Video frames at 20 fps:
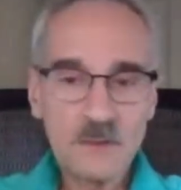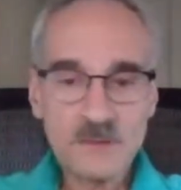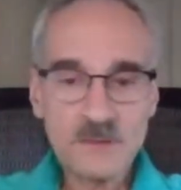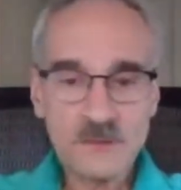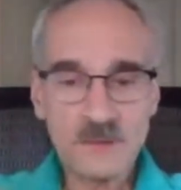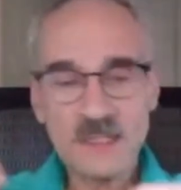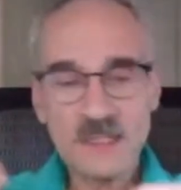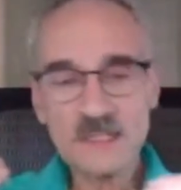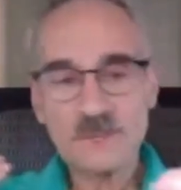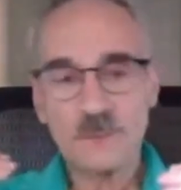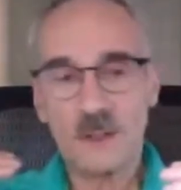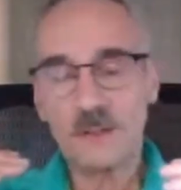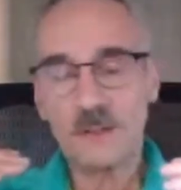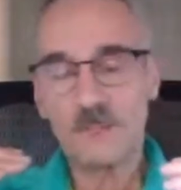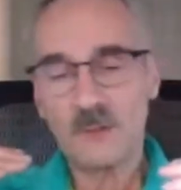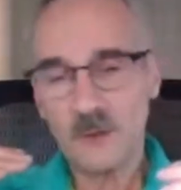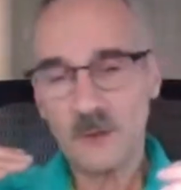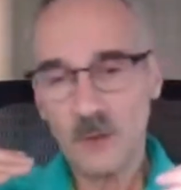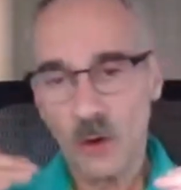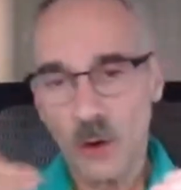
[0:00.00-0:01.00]
So that's why
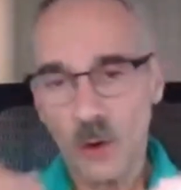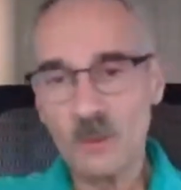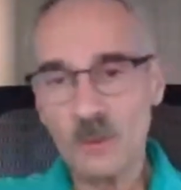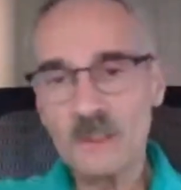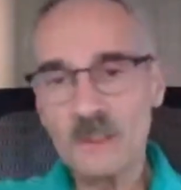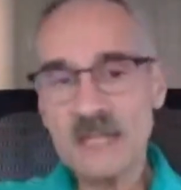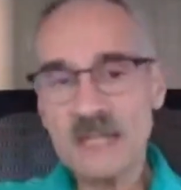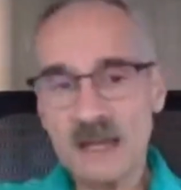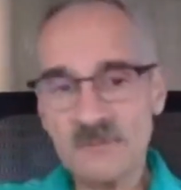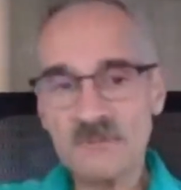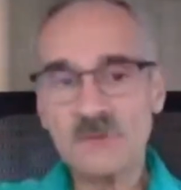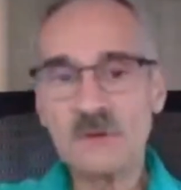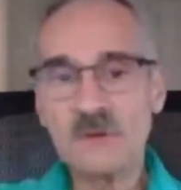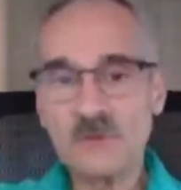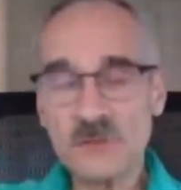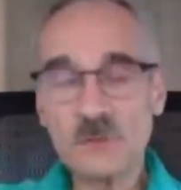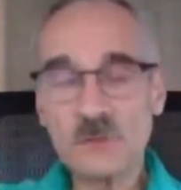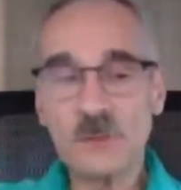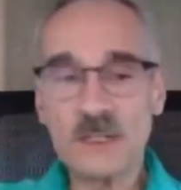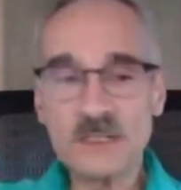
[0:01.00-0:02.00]
we always have to
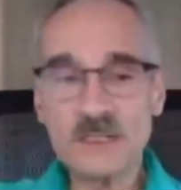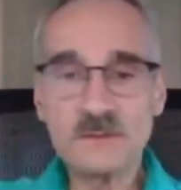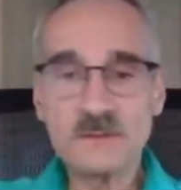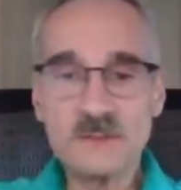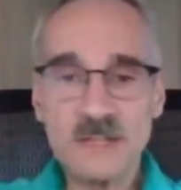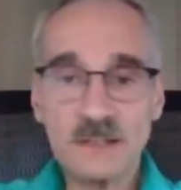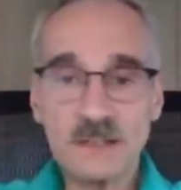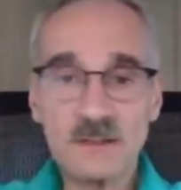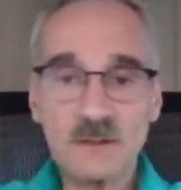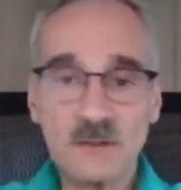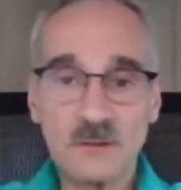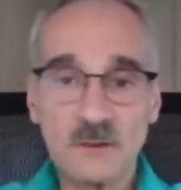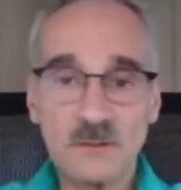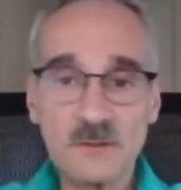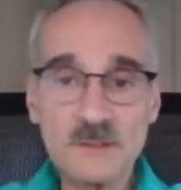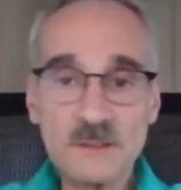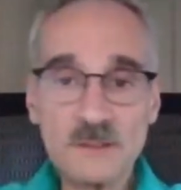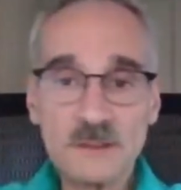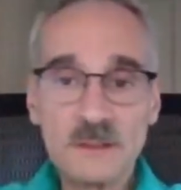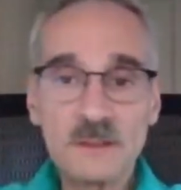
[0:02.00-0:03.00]
use Western
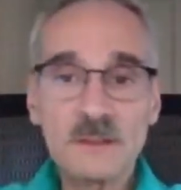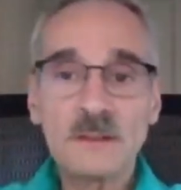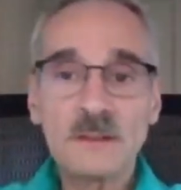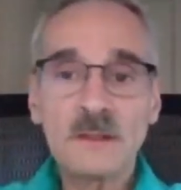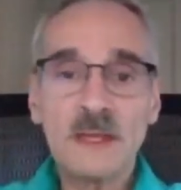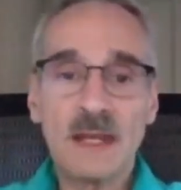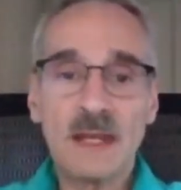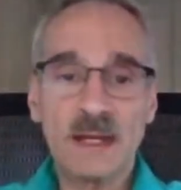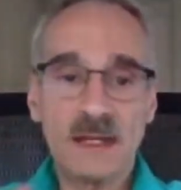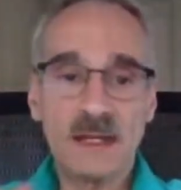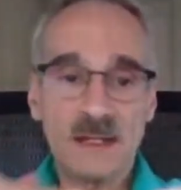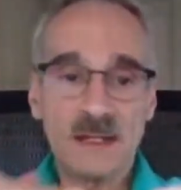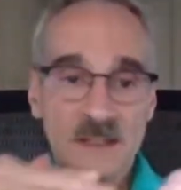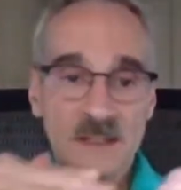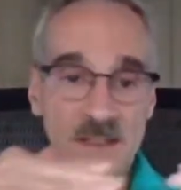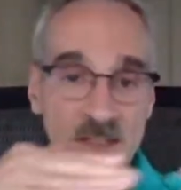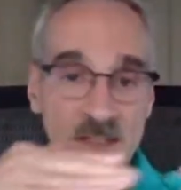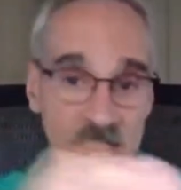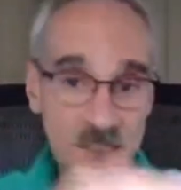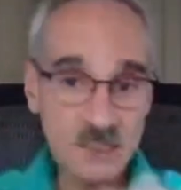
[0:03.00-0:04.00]
technicals in
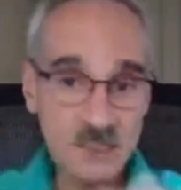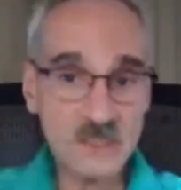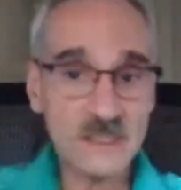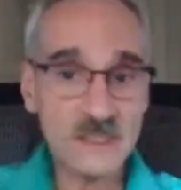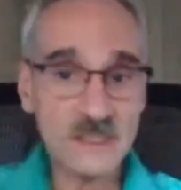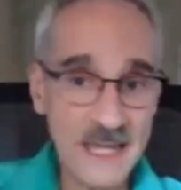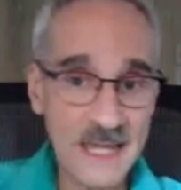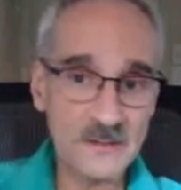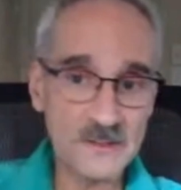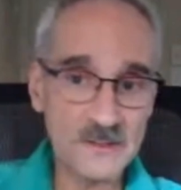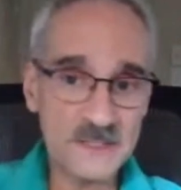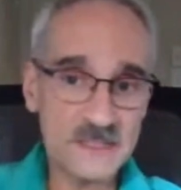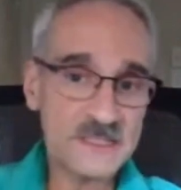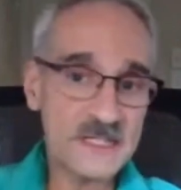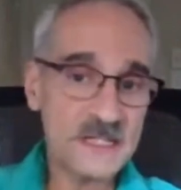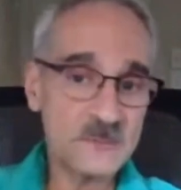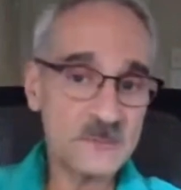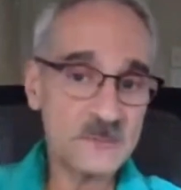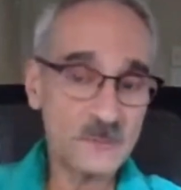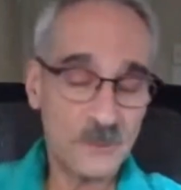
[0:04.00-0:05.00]
addition to candlesticks. That's
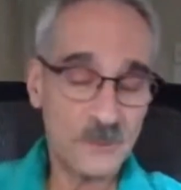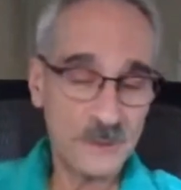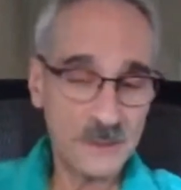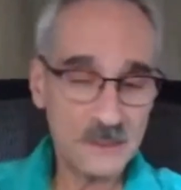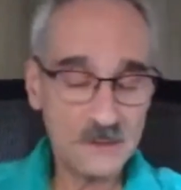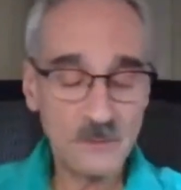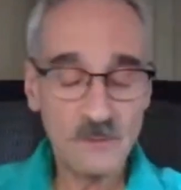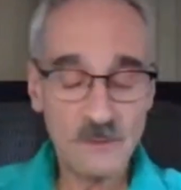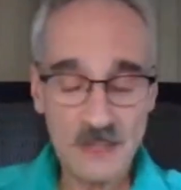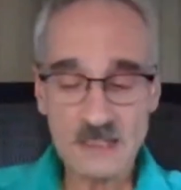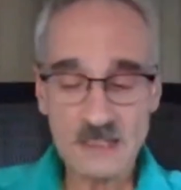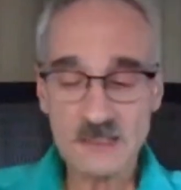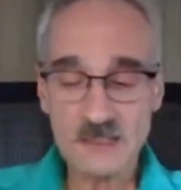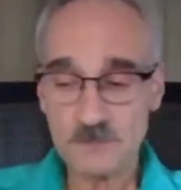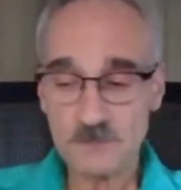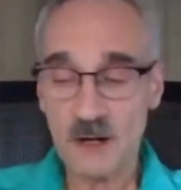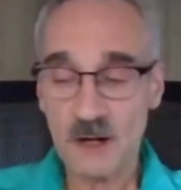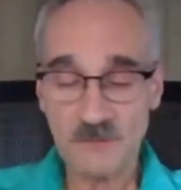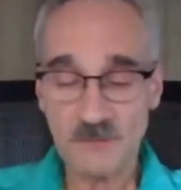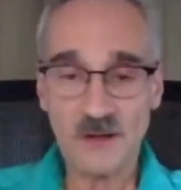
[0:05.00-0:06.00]
what we, that's part
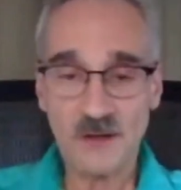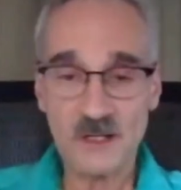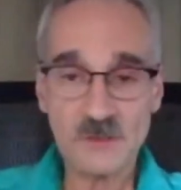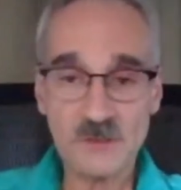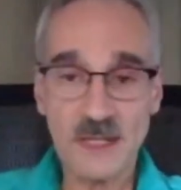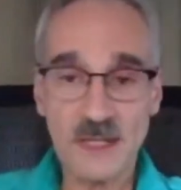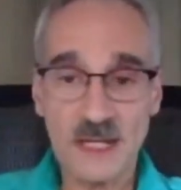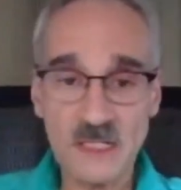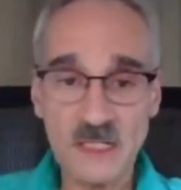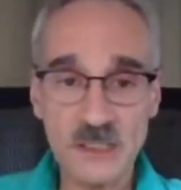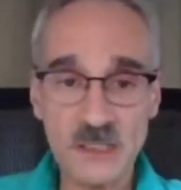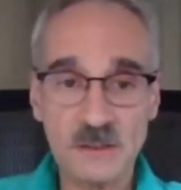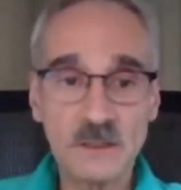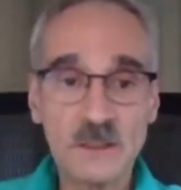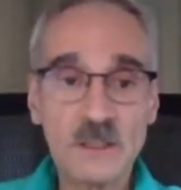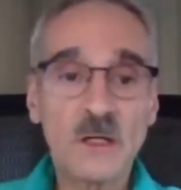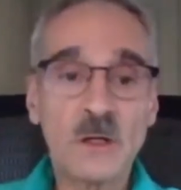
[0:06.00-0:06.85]
of our education.